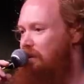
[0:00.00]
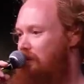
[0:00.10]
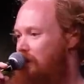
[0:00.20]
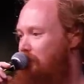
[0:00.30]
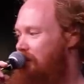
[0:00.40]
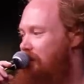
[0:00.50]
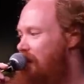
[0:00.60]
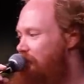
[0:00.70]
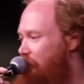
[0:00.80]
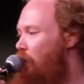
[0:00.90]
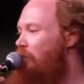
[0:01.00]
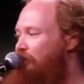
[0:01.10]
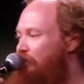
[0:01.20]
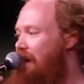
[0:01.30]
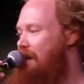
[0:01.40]
only had four
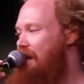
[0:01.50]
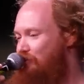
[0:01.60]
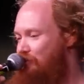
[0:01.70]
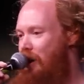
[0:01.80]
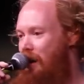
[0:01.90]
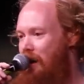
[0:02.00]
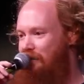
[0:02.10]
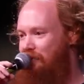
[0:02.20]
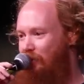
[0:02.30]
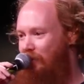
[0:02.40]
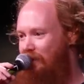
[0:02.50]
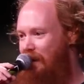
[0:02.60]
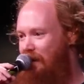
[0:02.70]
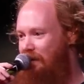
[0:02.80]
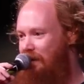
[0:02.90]
fucking songs on
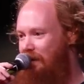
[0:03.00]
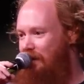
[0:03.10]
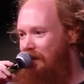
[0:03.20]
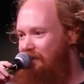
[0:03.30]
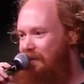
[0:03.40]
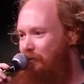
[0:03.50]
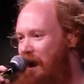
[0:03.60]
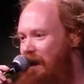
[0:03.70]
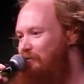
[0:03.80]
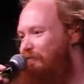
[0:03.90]
that. It's like, why do you